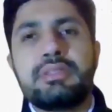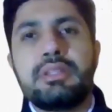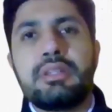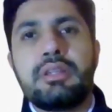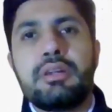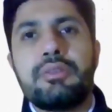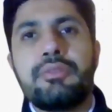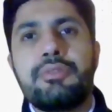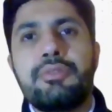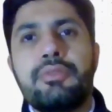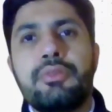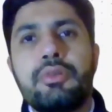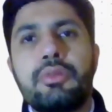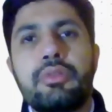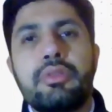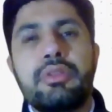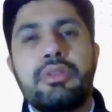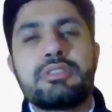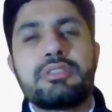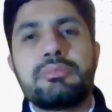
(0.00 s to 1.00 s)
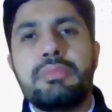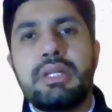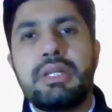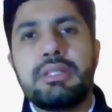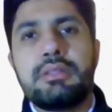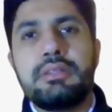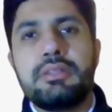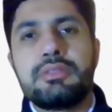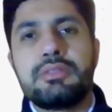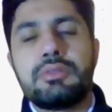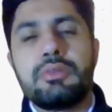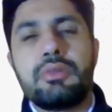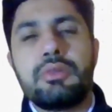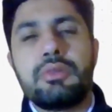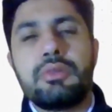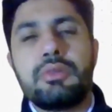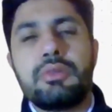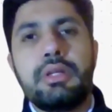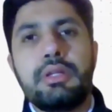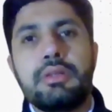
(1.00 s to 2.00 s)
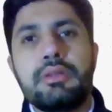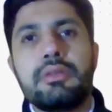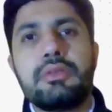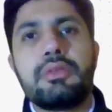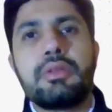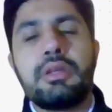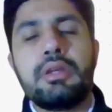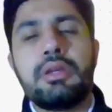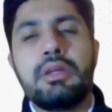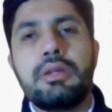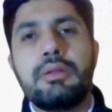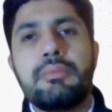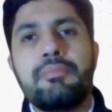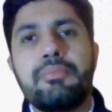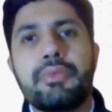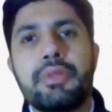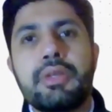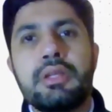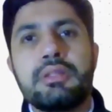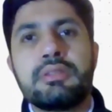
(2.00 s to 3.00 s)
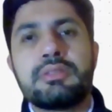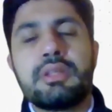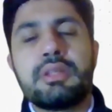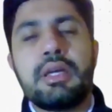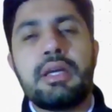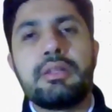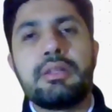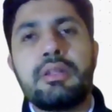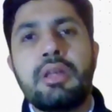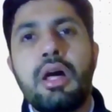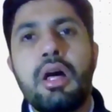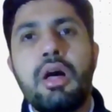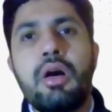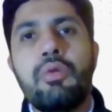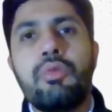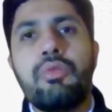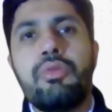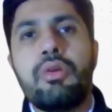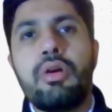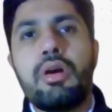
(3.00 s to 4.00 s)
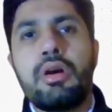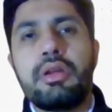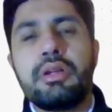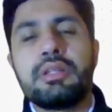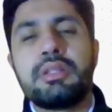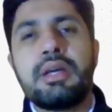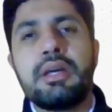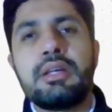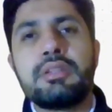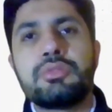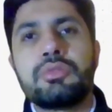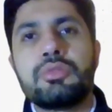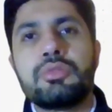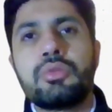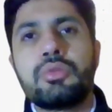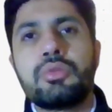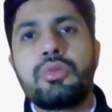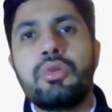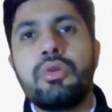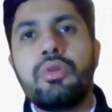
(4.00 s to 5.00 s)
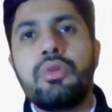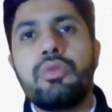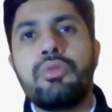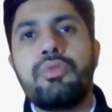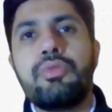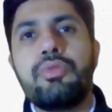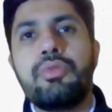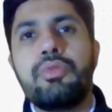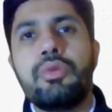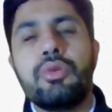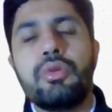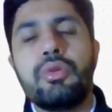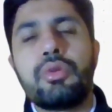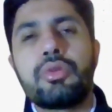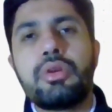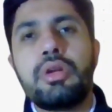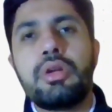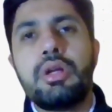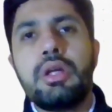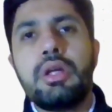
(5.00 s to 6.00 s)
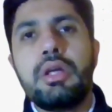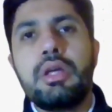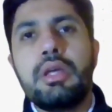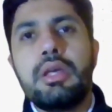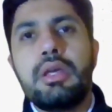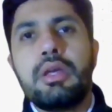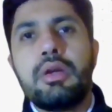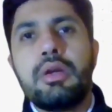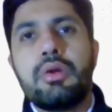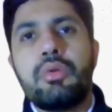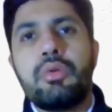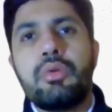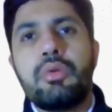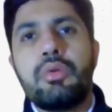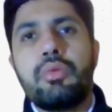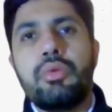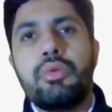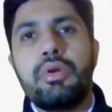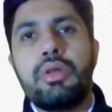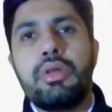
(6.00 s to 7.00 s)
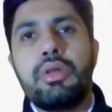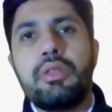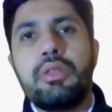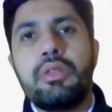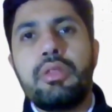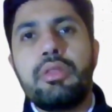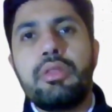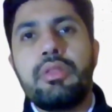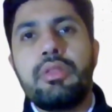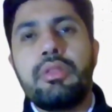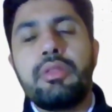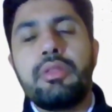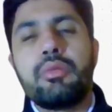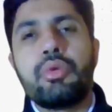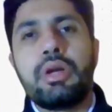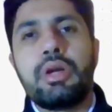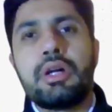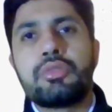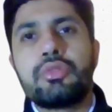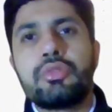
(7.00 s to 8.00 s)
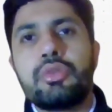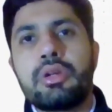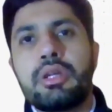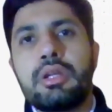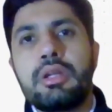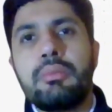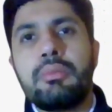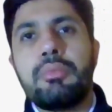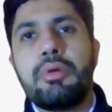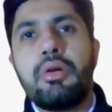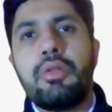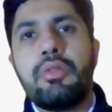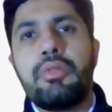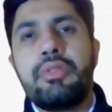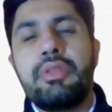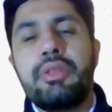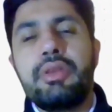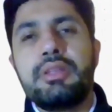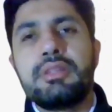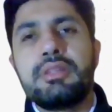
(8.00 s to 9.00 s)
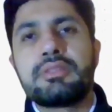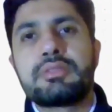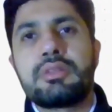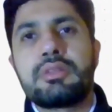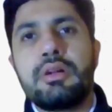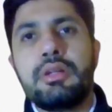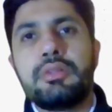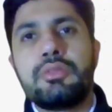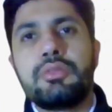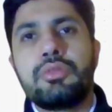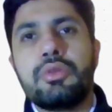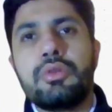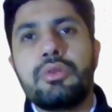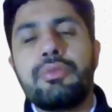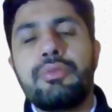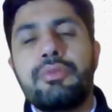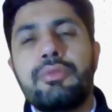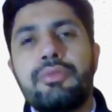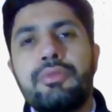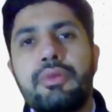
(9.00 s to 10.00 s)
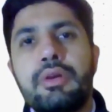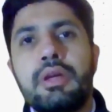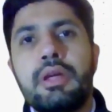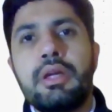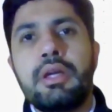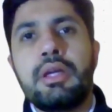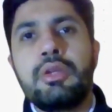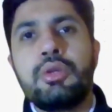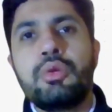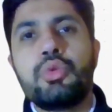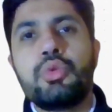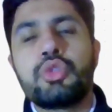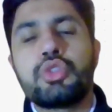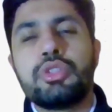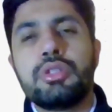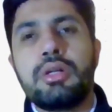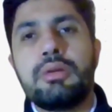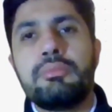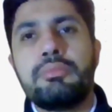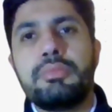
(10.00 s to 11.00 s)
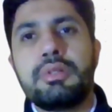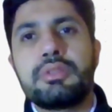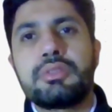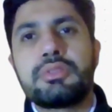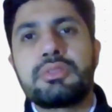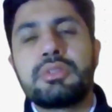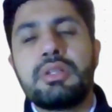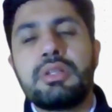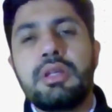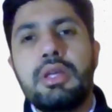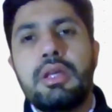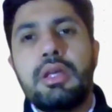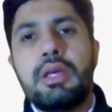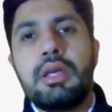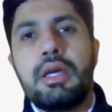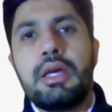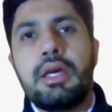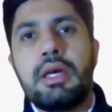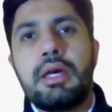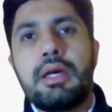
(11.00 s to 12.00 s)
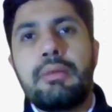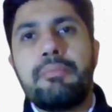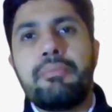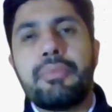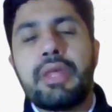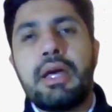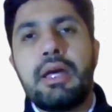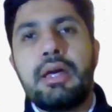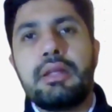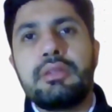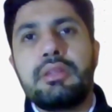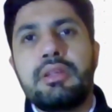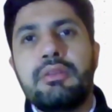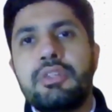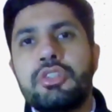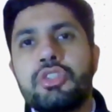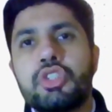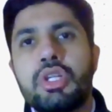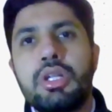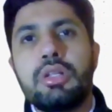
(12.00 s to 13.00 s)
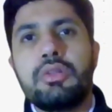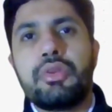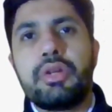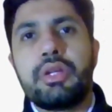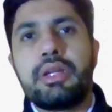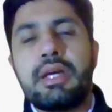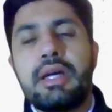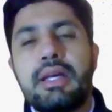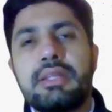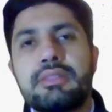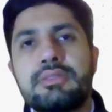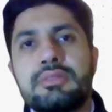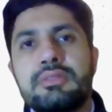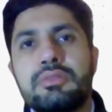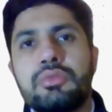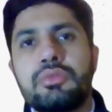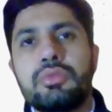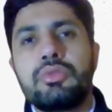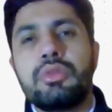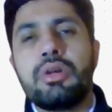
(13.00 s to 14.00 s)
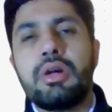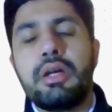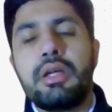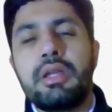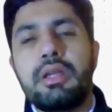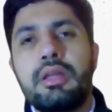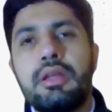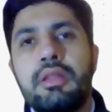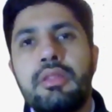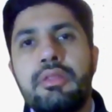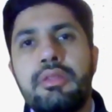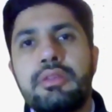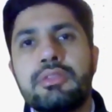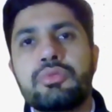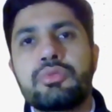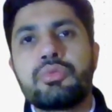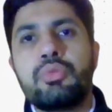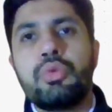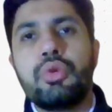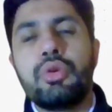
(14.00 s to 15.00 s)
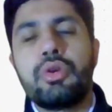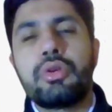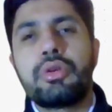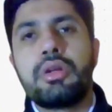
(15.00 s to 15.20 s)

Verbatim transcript: enough for this madness to end, um, is and how far it has to go for when we are talking about these kind of uh, huge numbers, um, and even children has to die in this war